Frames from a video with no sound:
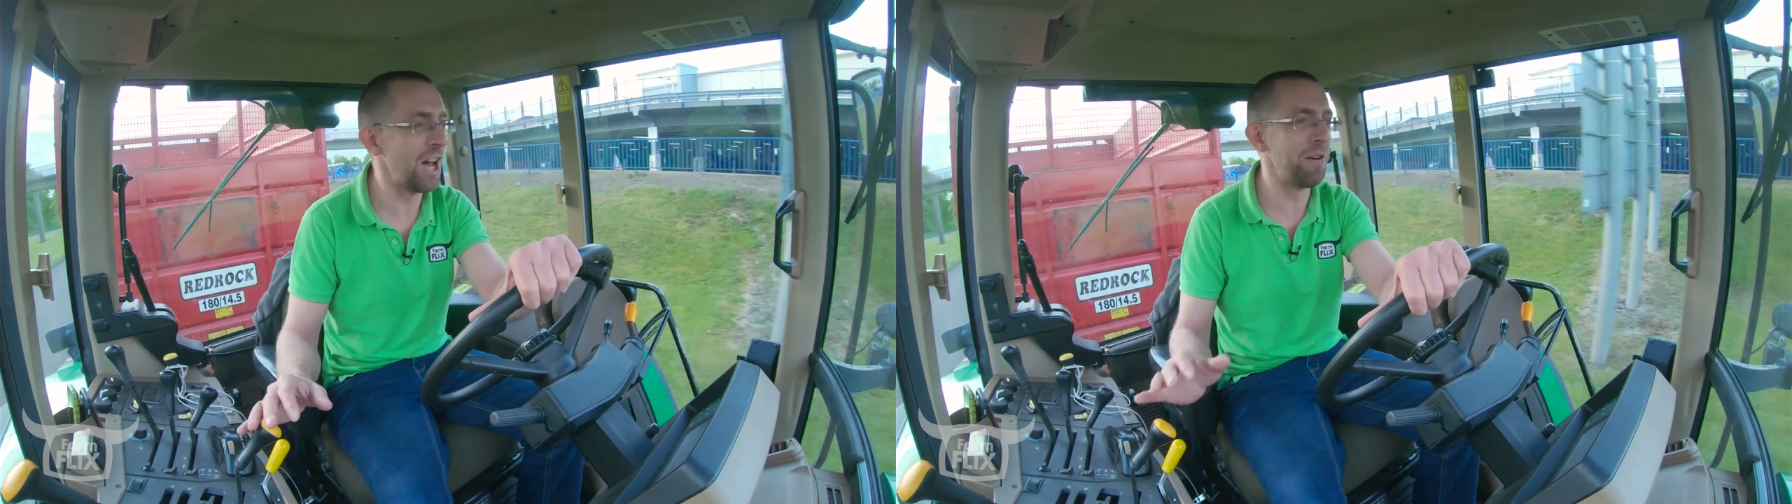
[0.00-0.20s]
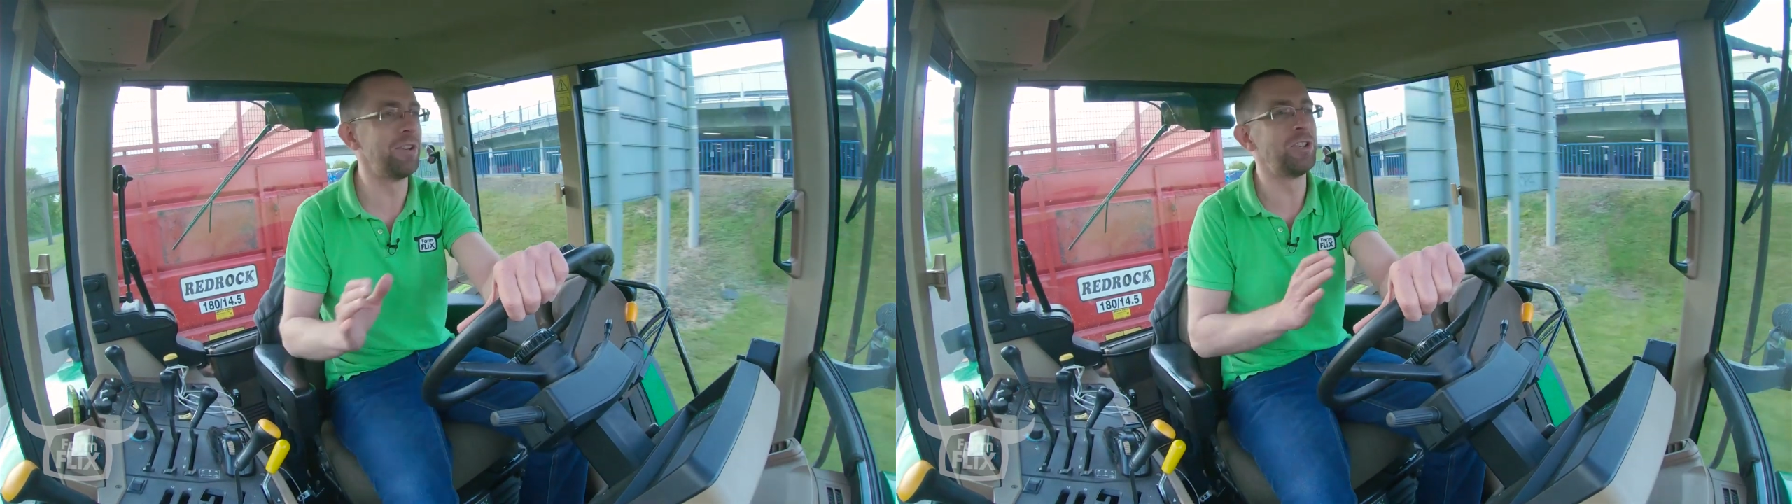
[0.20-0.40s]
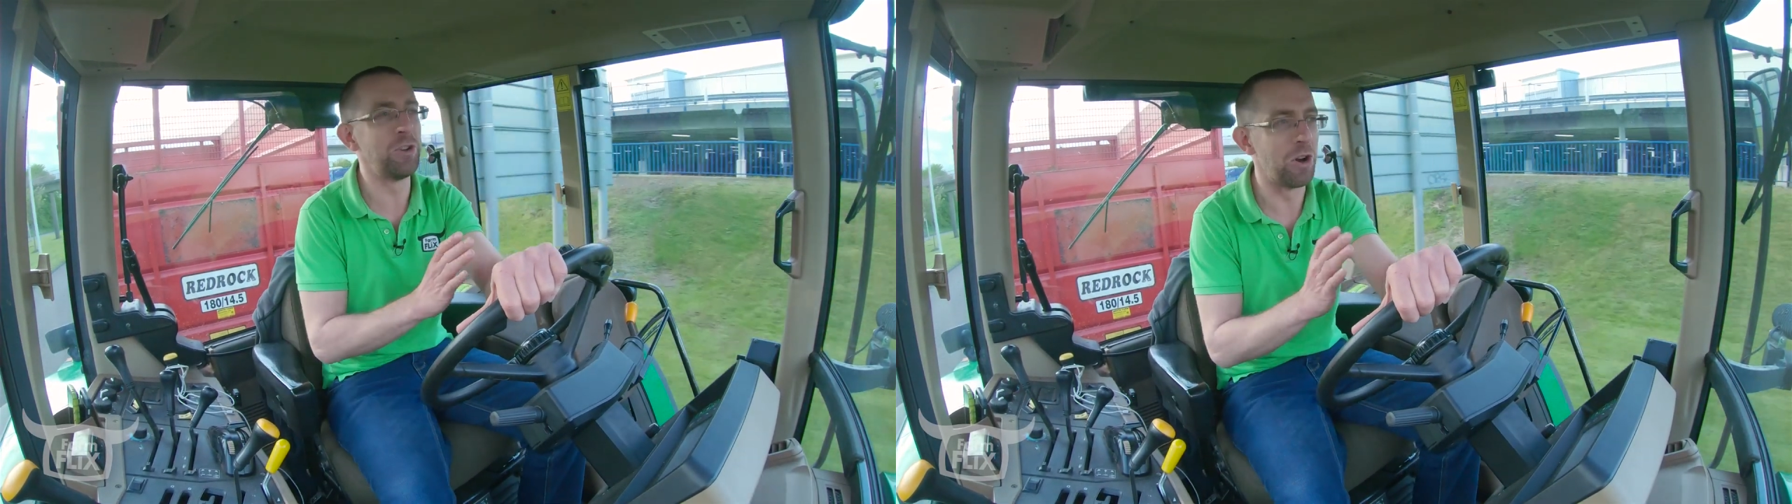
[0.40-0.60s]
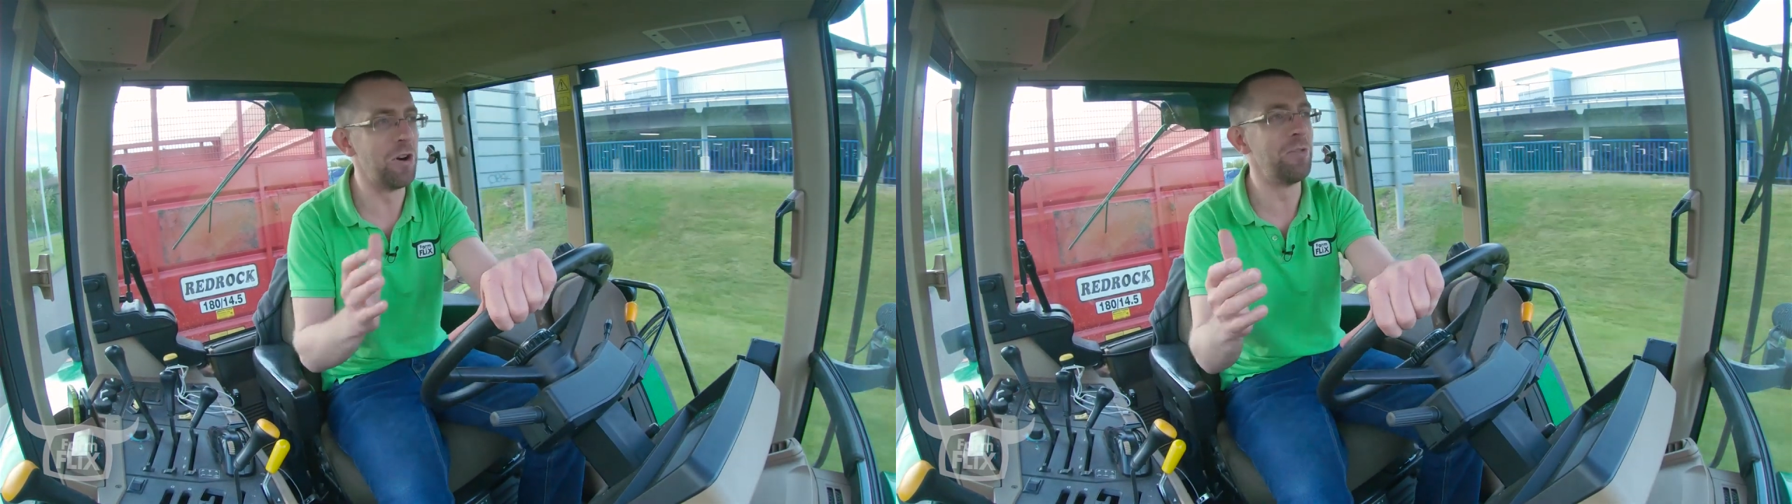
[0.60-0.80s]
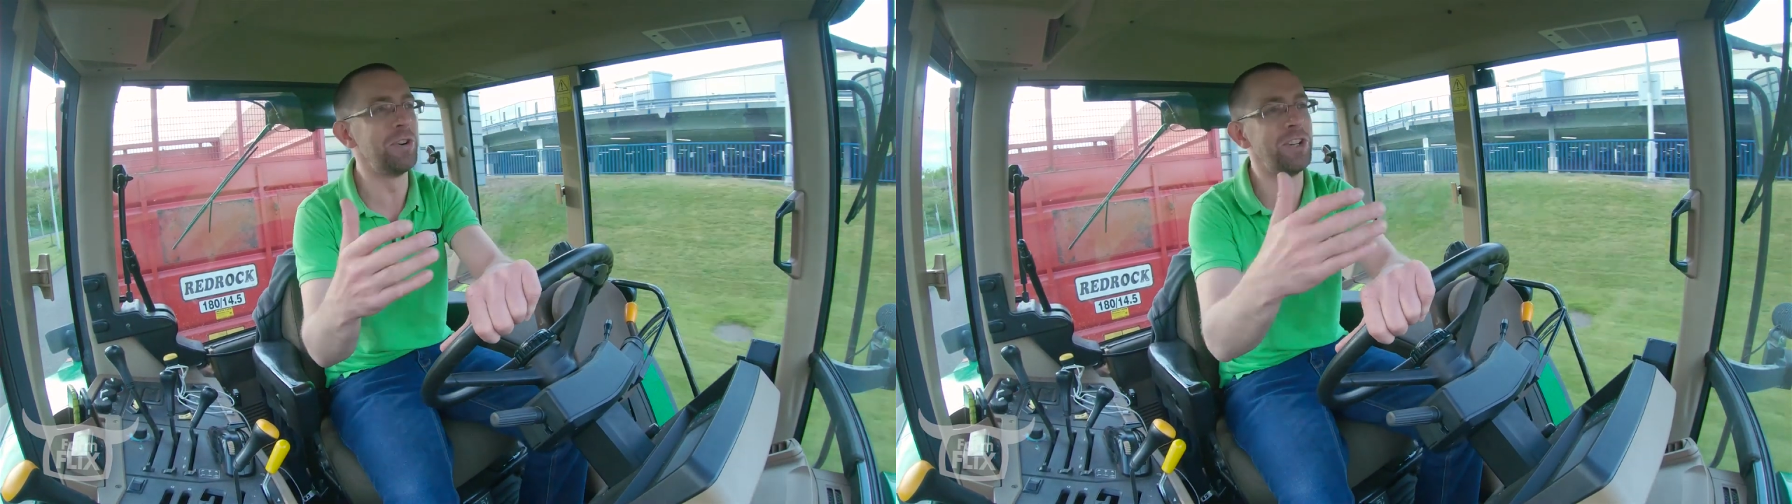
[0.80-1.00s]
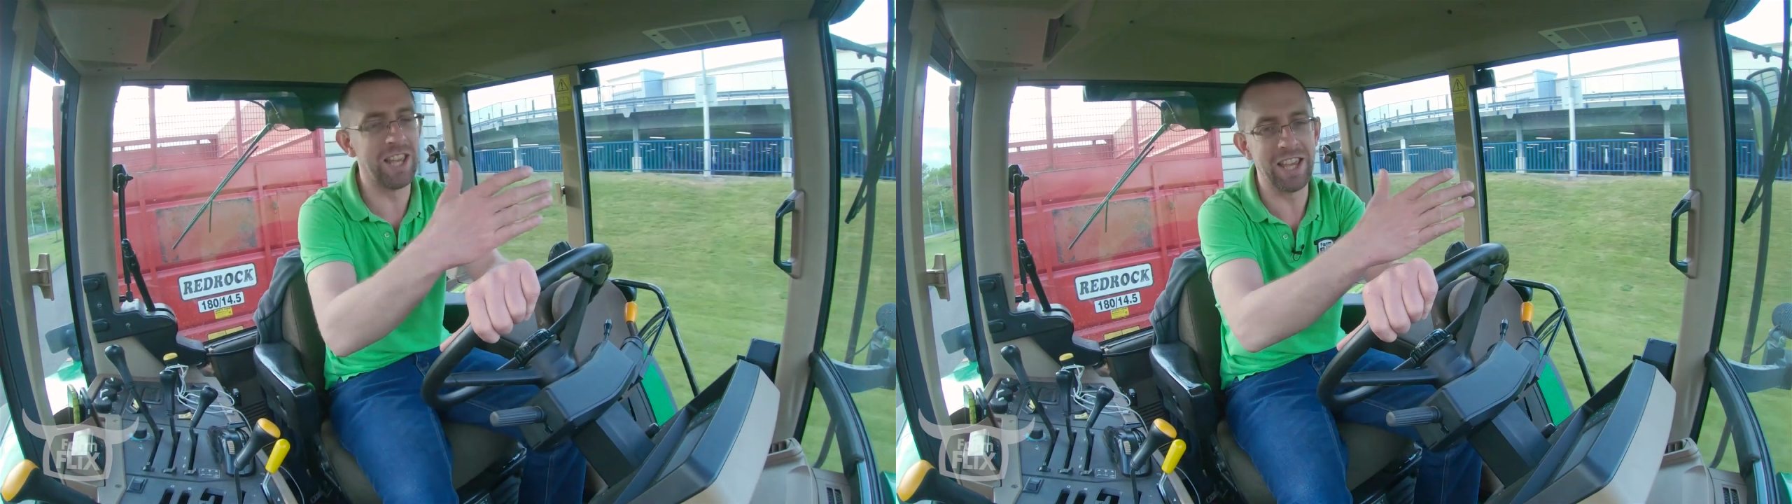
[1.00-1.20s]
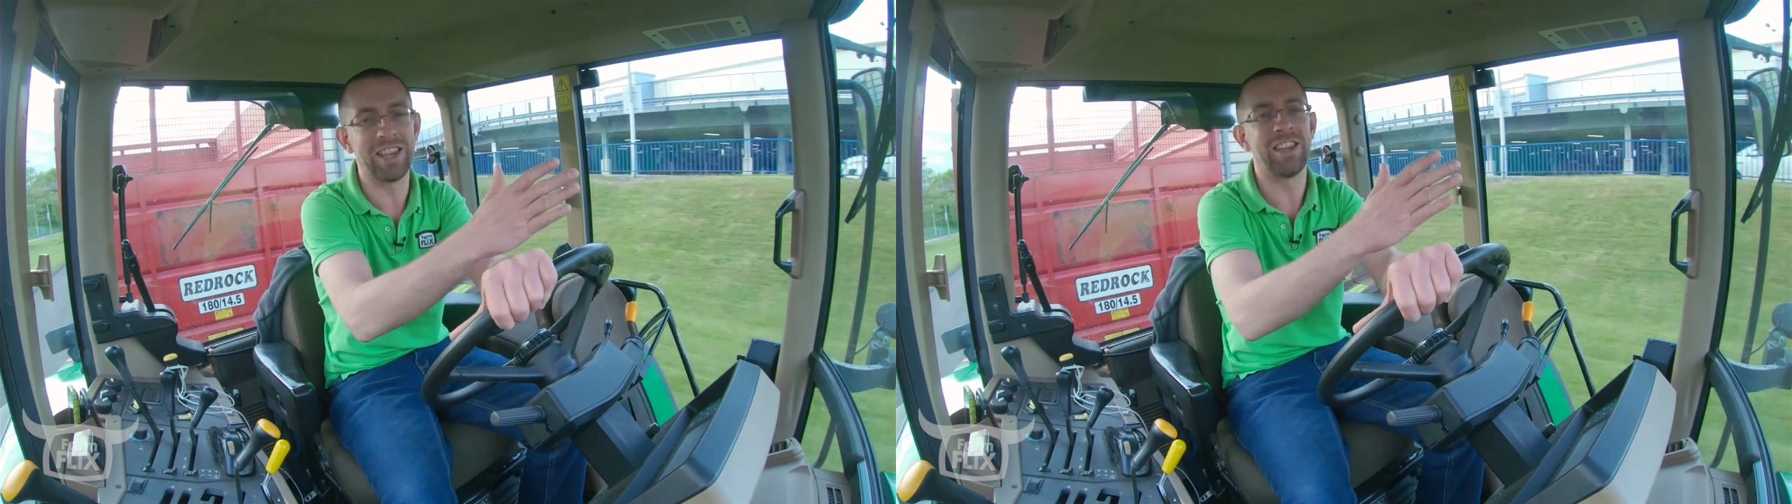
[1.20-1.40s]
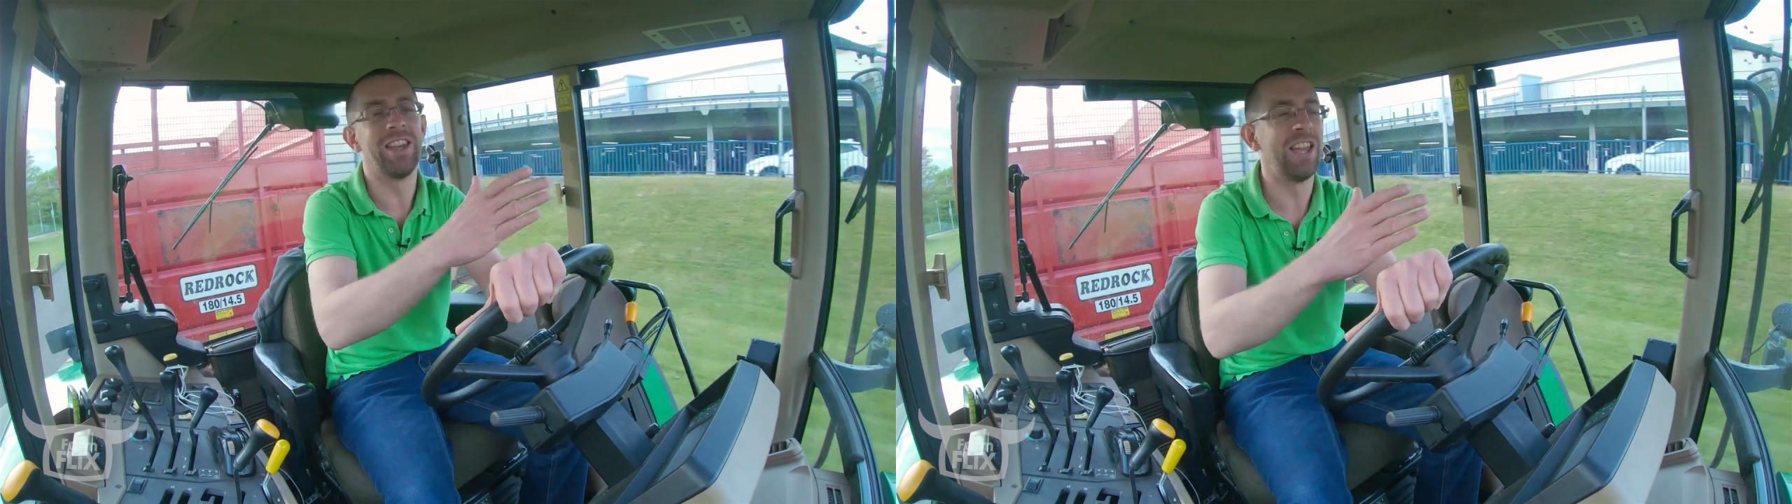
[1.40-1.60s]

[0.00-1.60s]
having to overtake